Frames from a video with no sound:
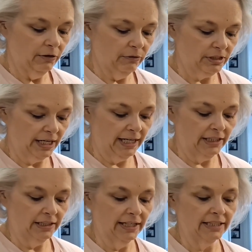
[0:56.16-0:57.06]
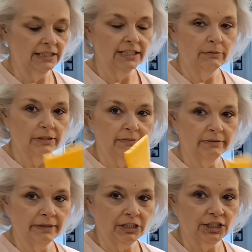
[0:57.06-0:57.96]
which I like to double up
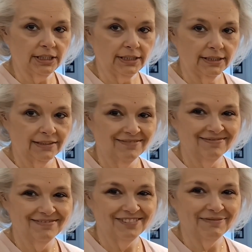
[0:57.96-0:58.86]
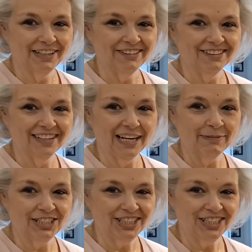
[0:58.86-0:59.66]
on my cheese for my grilled ham and